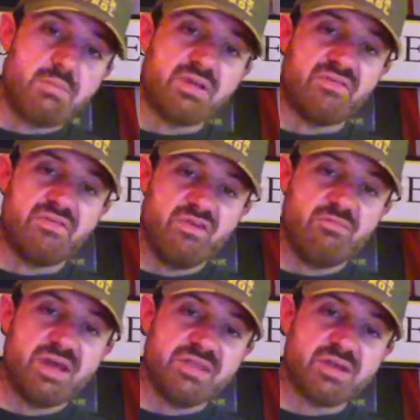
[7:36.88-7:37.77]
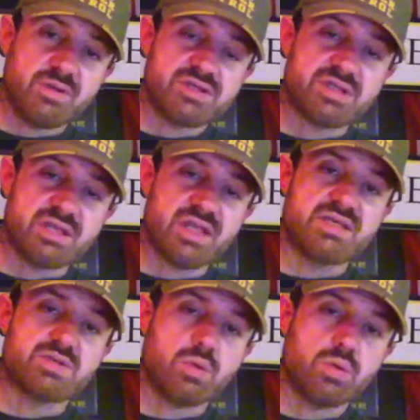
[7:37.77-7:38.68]
But if you've been the Christian that
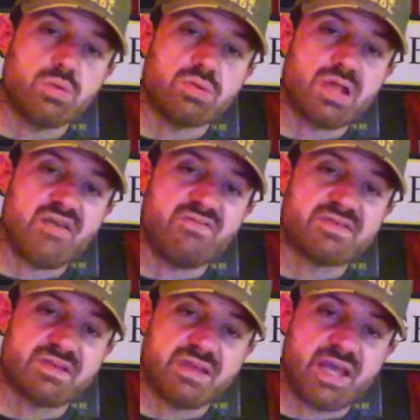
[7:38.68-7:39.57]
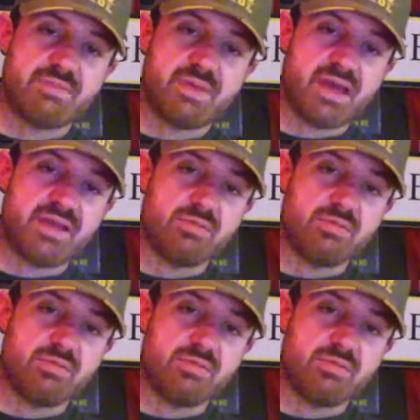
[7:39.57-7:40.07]
his whole life as a gay man,